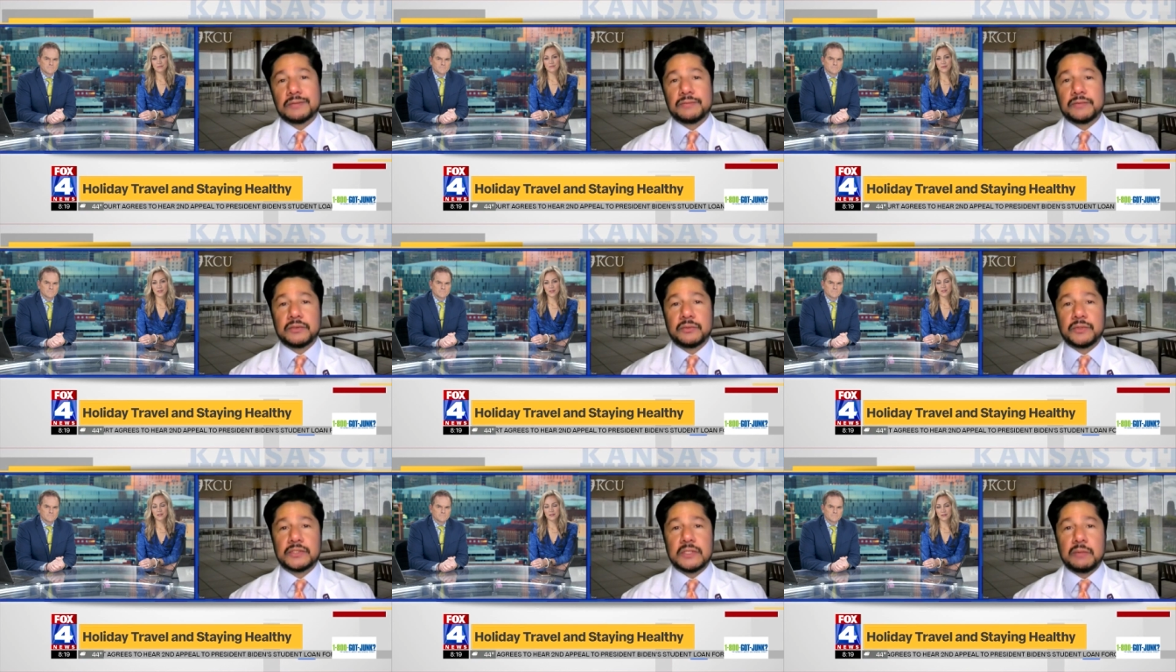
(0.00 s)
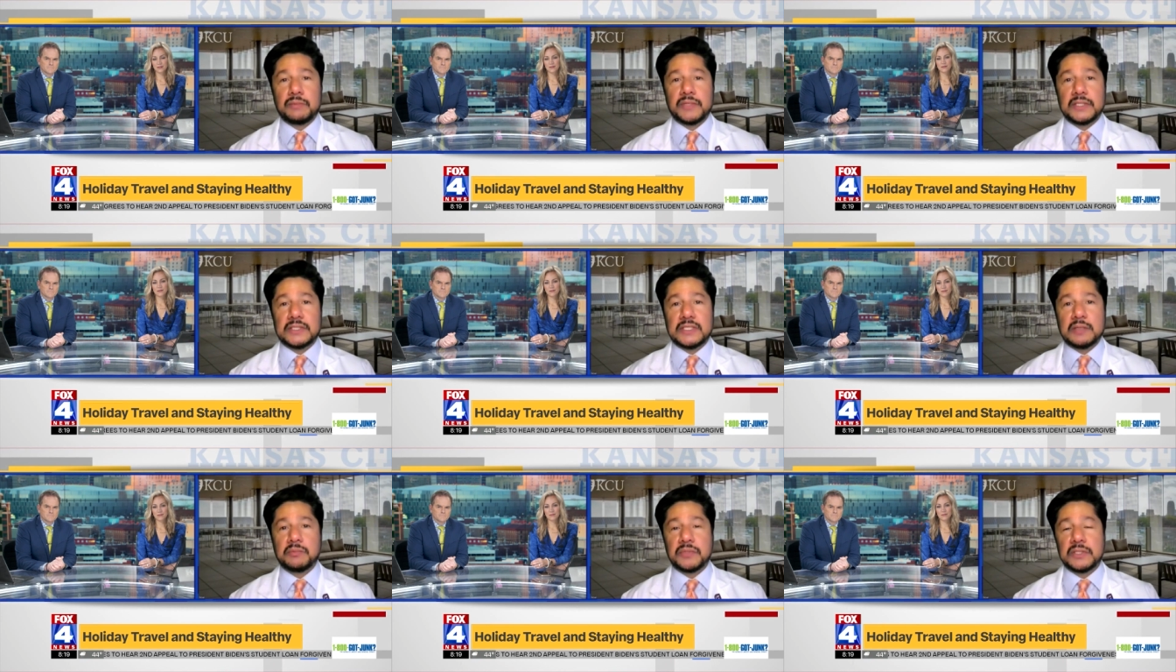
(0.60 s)
You know, we saw a big
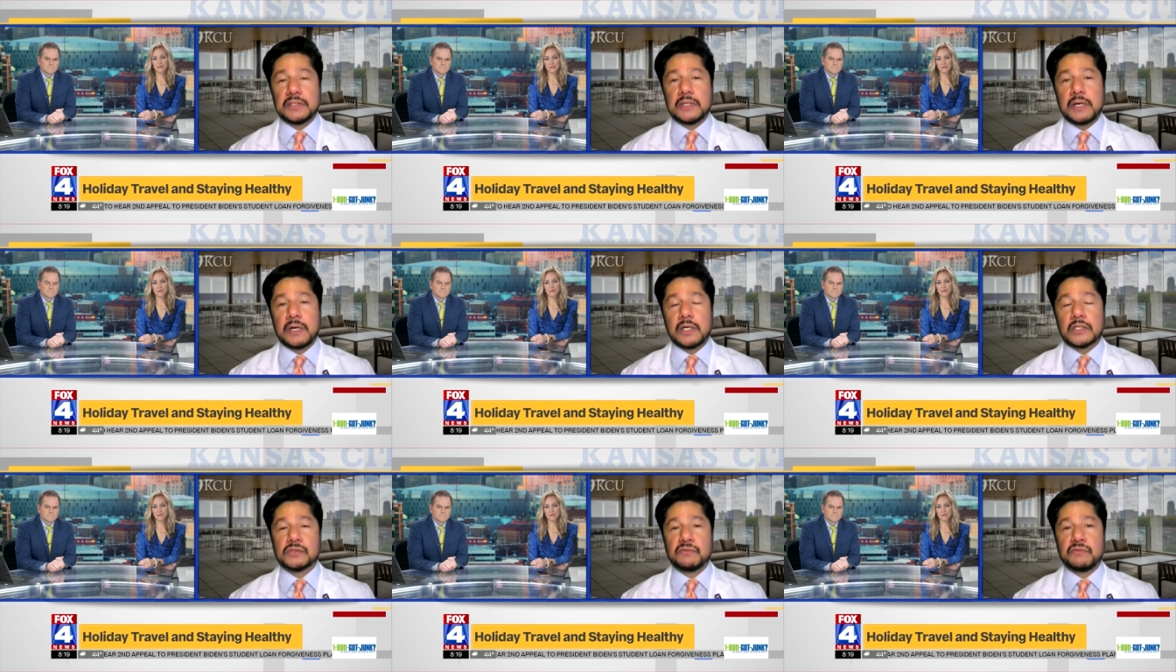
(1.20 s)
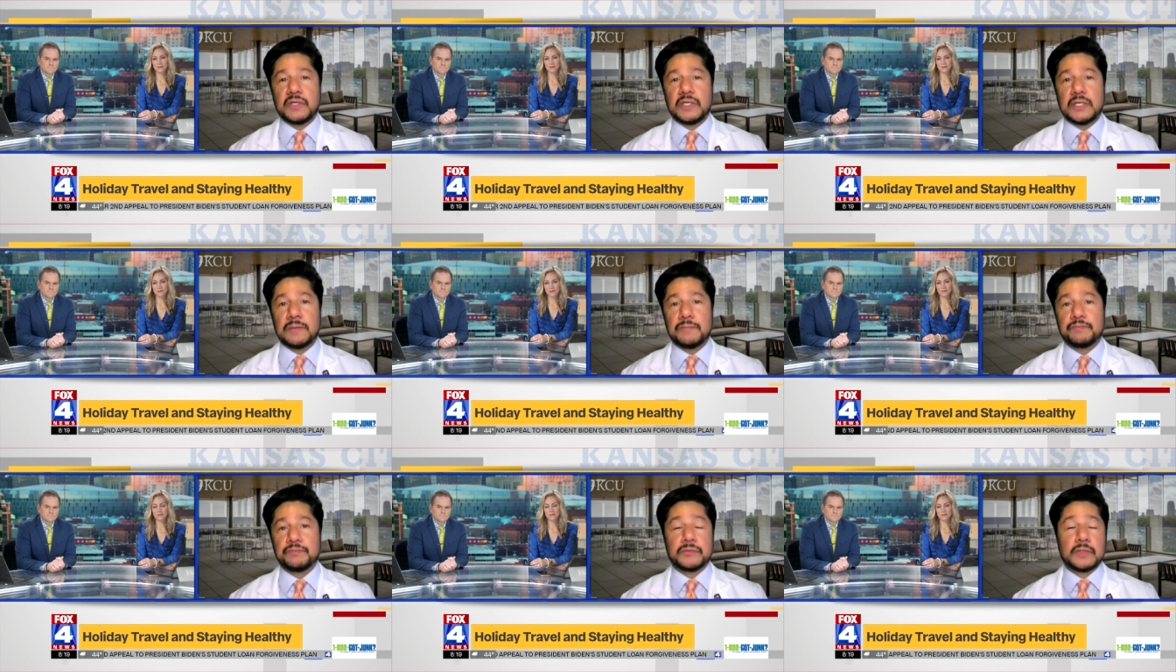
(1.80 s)
dip in RSV
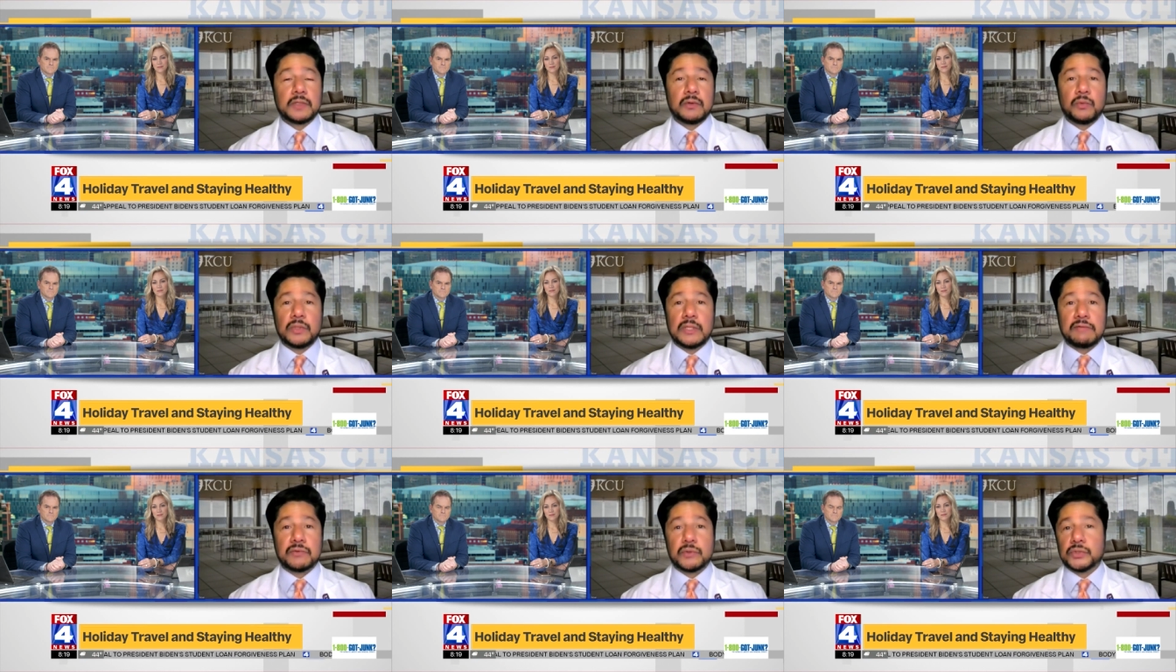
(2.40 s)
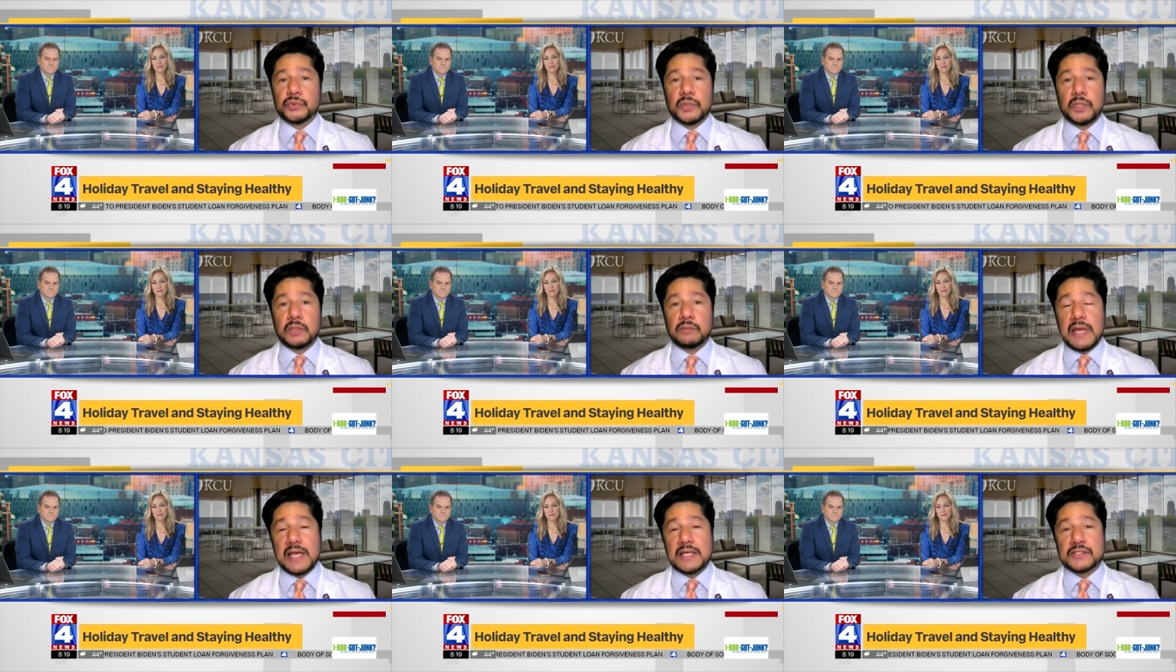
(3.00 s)
when everyone was wearing
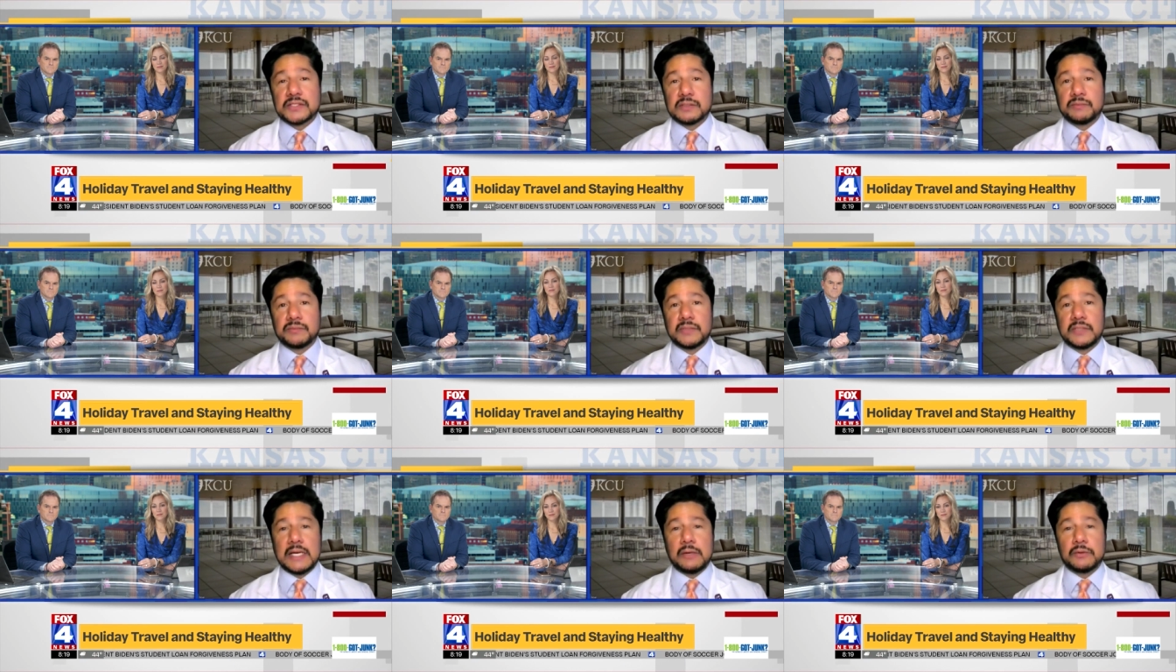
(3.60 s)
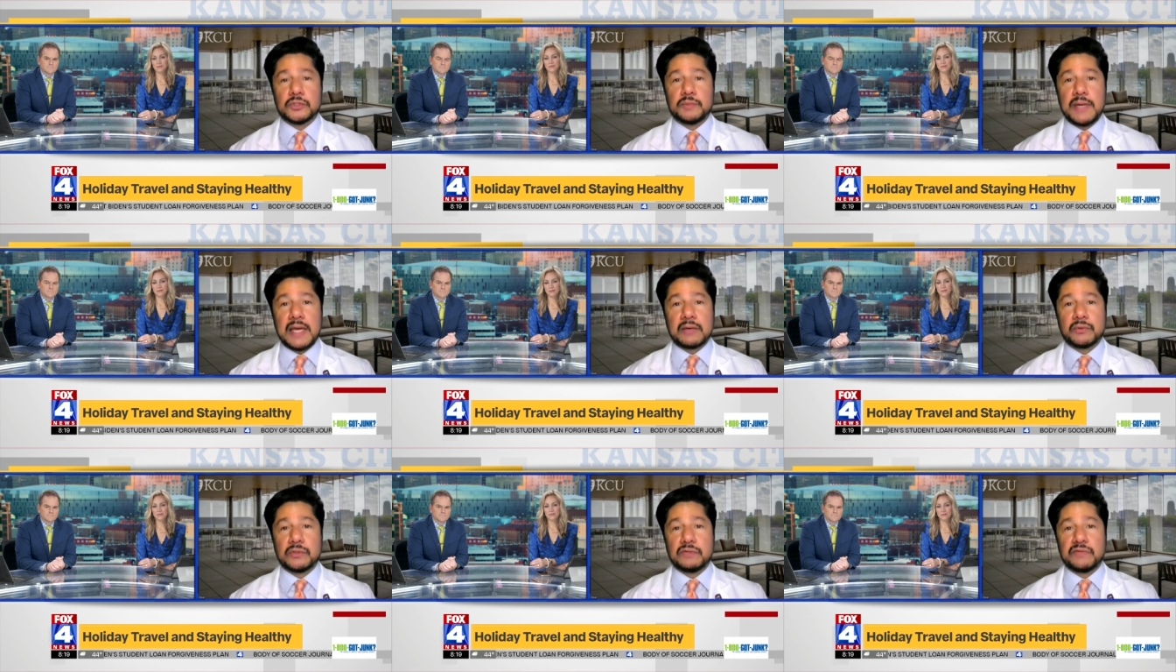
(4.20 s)
masks, but now it's
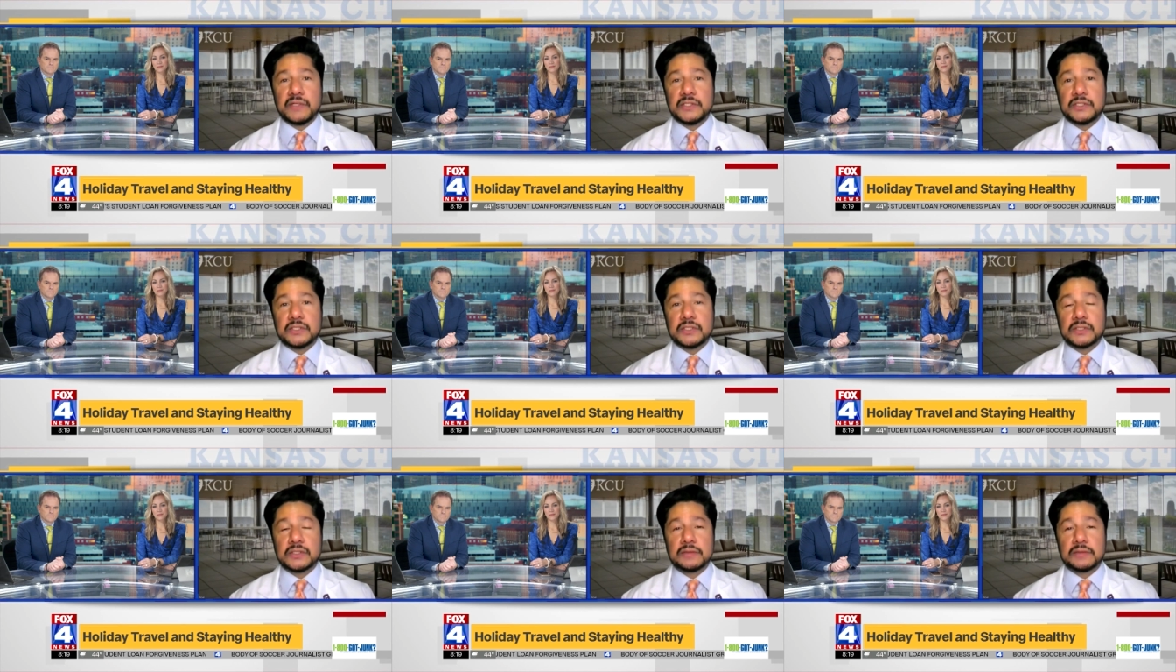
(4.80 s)
back with a vengeance.